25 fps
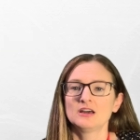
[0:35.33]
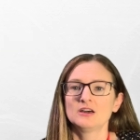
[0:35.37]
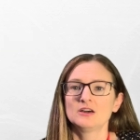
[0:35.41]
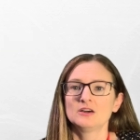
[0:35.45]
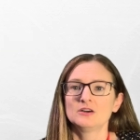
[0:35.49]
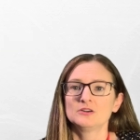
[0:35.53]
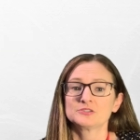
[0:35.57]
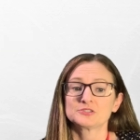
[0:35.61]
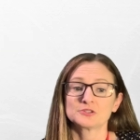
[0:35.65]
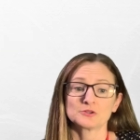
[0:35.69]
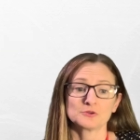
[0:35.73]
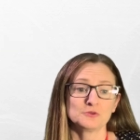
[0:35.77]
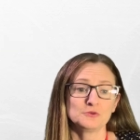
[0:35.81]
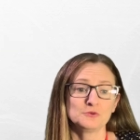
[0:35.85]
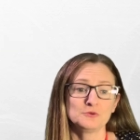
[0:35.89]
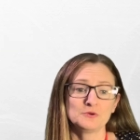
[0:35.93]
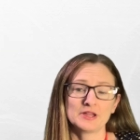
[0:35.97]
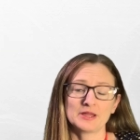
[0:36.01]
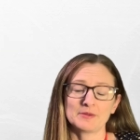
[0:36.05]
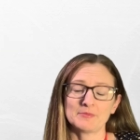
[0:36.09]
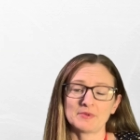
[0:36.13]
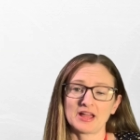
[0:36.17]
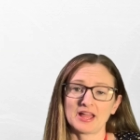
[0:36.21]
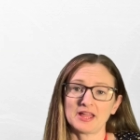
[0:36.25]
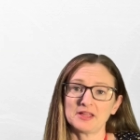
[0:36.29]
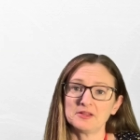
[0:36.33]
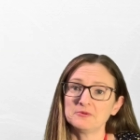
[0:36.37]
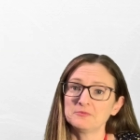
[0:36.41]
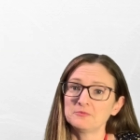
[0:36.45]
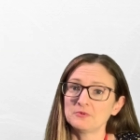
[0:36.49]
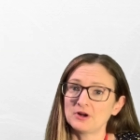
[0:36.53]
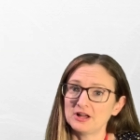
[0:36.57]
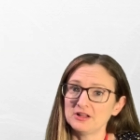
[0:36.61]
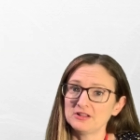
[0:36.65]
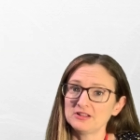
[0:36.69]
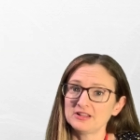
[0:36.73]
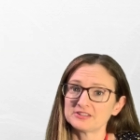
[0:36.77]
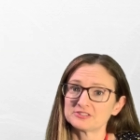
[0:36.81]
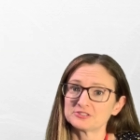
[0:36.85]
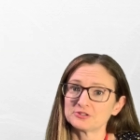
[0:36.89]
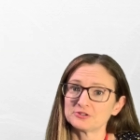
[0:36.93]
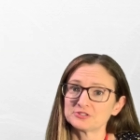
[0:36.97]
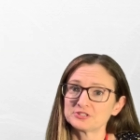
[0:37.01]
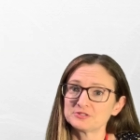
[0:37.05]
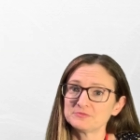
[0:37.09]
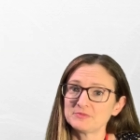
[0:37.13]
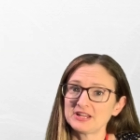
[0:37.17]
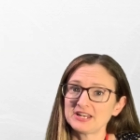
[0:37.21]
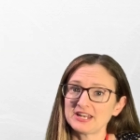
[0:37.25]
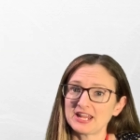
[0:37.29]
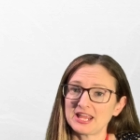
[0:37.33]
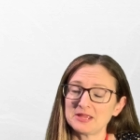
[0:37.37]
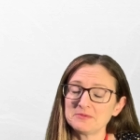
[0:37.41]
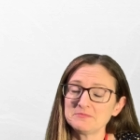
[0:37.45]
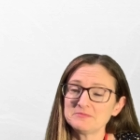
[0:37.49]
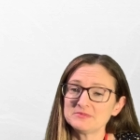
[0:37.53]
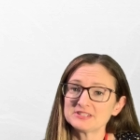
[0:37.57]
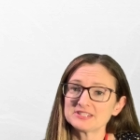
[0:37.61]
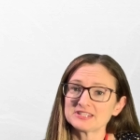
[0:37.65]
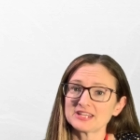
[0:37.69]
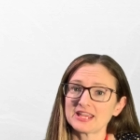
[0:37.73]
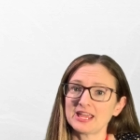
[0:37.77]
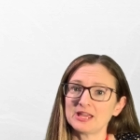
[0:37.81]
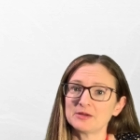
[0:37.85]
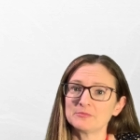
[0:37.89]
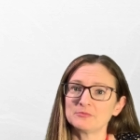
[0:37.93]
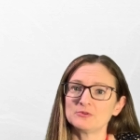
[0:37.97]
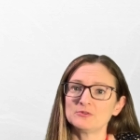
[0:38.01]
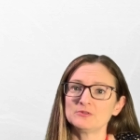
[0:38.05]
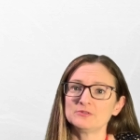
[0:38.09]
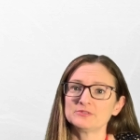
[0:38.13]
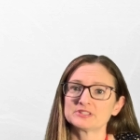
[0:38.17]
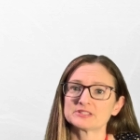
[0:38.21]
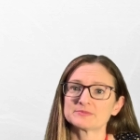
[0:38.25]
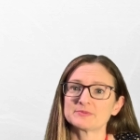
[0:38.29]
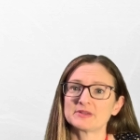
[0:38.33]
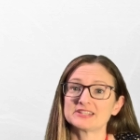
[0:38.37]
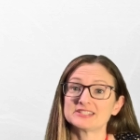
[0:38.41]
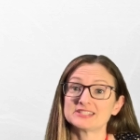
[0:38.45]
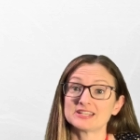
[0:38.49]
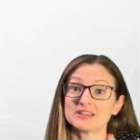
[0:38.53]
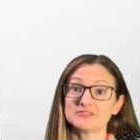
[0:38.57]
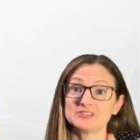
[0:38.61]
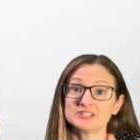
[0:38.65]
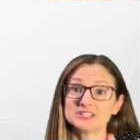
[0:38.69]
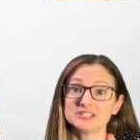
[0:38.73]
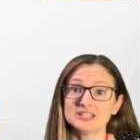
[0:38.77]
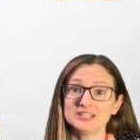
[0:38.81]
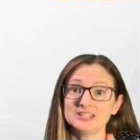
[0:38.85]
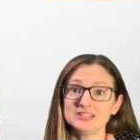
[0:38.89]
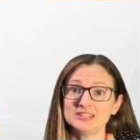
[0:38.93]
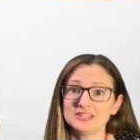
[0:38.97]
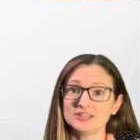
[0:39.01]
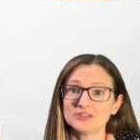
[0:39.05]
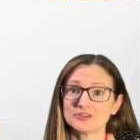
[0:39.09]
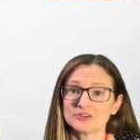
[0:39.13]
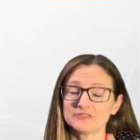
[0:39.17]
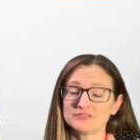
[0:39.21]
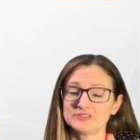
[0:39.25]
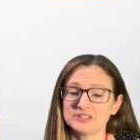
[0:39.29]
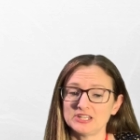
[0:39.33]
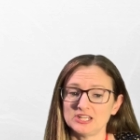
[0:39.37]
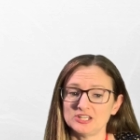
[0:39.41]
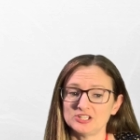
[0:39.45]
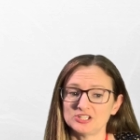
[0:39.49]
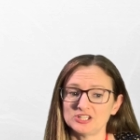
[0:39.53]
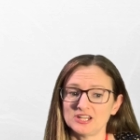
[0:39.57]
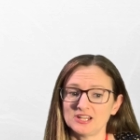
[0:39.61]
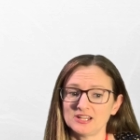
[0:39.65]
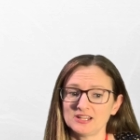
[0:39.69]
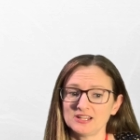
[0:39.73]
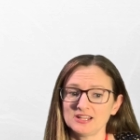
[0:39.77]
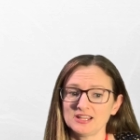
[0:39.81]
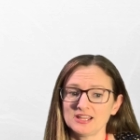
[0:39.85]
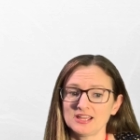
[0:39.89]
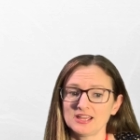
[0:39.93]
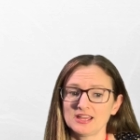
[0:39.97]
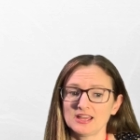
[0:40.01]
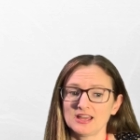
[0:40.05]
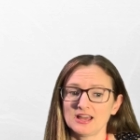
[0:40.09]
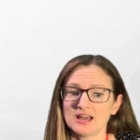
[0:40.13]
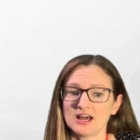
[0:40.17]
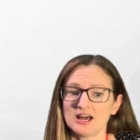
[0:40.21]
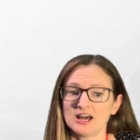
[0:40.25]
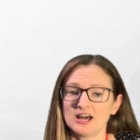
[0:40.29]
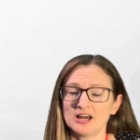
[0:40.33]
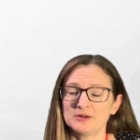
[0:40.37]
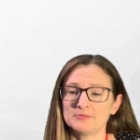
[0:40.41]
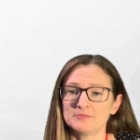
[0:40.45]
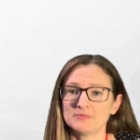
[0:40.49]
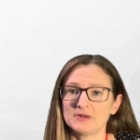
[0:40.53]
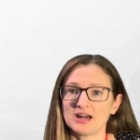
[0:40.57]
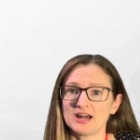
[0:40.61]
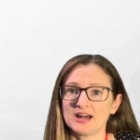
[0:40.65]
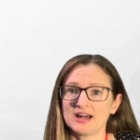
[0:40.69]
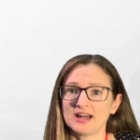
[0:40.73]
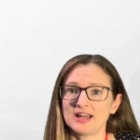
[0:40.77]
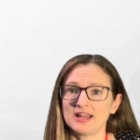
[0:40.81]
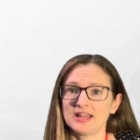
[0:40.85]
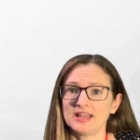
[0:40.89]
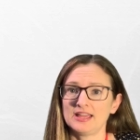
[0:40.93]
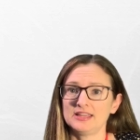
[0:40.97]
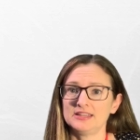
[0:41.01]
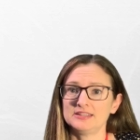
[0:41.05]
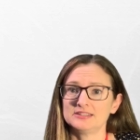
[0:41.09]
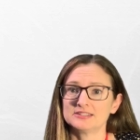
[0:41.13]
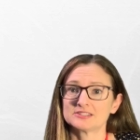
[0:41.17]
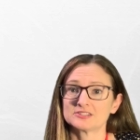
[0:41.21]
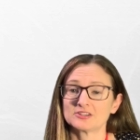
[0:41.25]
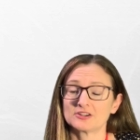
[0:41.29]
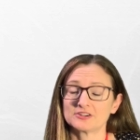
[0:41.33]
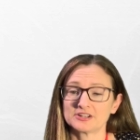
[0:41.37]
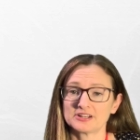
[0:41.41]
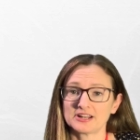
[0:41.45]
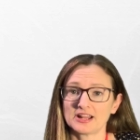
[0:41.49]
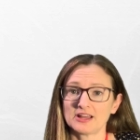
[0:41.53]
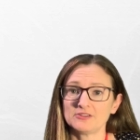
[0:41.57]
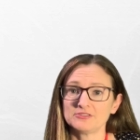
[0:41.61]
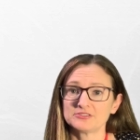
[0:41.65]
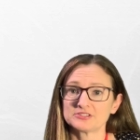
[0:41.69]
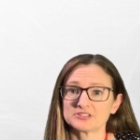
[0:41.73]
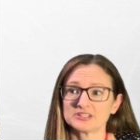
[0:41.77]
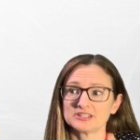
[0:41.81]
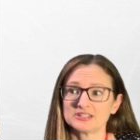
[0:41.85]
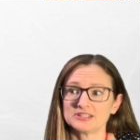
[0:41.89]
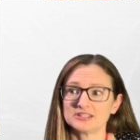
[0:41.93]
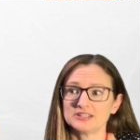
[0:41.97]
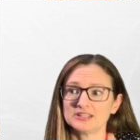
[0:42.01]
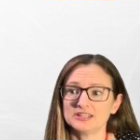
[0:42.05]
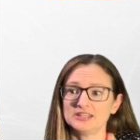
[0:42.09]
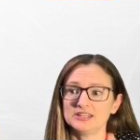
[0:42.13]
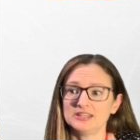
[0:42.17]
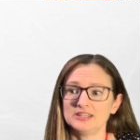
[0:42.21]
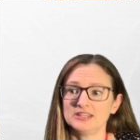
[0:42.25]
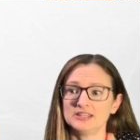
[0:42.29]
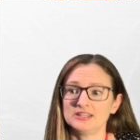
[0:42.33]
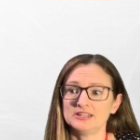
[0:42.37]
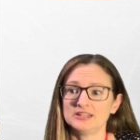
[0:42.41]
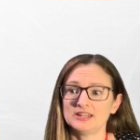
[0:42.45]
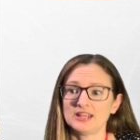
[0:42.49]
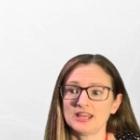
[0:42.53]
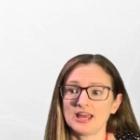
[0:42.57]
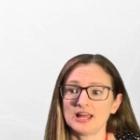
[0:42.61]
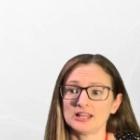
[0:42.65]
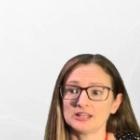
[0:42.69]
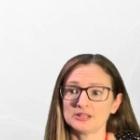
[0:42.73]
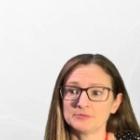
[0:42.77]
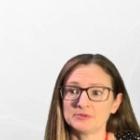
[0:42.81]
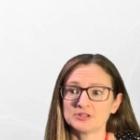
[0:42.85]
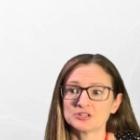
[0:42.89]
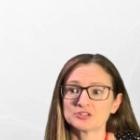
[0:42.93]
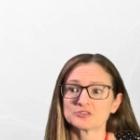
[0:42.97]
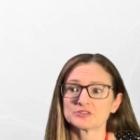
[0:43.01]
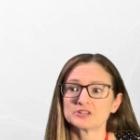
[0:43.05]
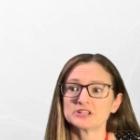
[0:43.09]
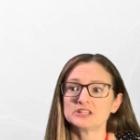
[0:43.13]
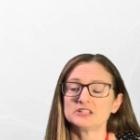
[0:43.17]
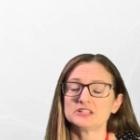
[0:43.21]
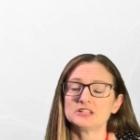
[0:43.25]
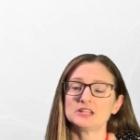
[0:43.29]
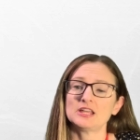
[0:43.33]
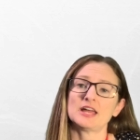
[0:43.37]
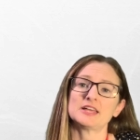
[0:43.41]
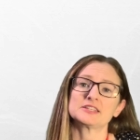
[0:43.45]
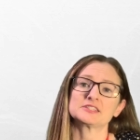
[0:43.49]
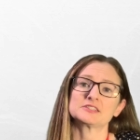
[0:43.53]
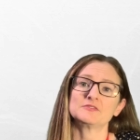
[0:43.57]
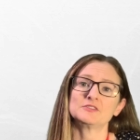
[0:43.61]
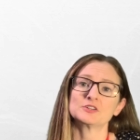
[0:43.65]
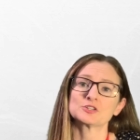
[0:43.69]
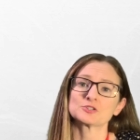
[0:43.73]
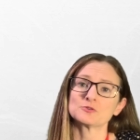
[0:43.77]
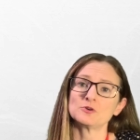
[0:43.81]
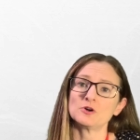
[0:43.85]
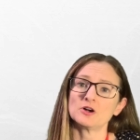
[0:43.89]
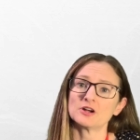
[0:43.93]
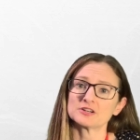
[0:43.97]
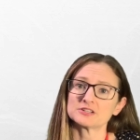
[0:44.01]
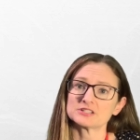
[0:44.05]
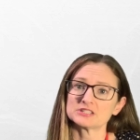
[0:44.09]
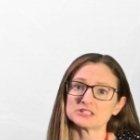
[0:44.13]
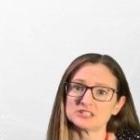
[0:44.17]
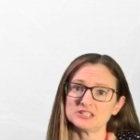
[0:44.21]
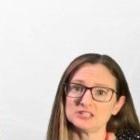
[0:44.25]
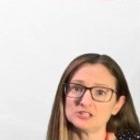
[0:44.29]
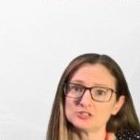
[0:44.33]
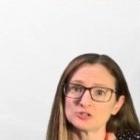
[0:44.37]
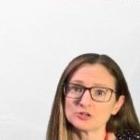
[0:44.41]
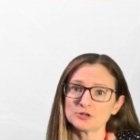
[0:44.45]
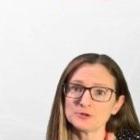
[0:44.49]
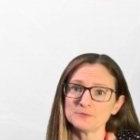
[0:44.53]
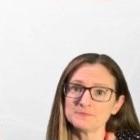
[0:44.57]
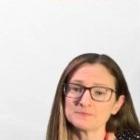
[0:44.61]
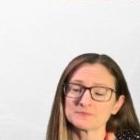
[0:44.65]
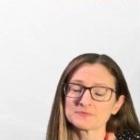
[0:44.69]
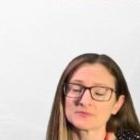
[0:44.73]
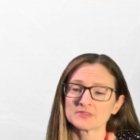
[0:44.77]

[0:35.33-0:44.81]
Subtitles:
So who am I? Well, I told you my name, Miss Campbell. It's my 17th year of teaching. I started out in elementary as a visual arts teacher.